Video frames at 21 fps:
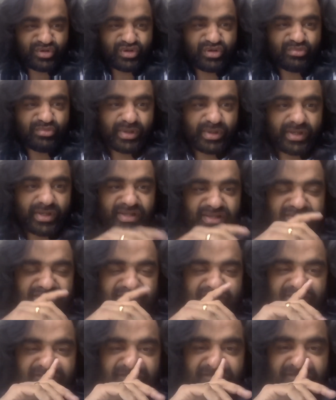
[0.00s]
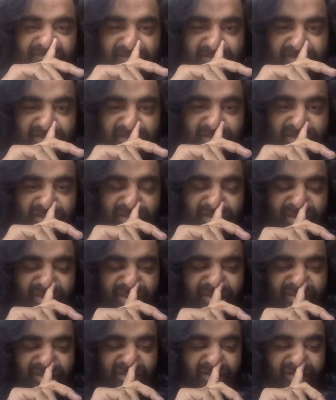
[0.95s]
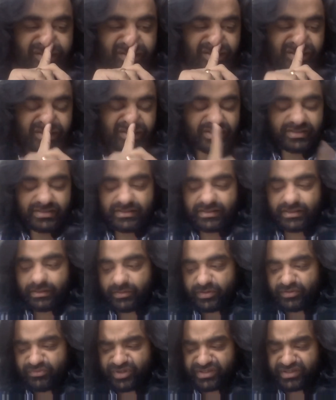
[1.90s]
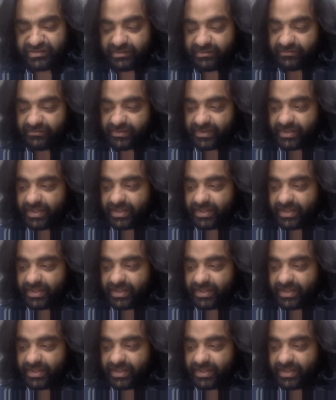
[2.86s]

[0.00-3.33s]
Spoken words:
comprehensive introduction about myself.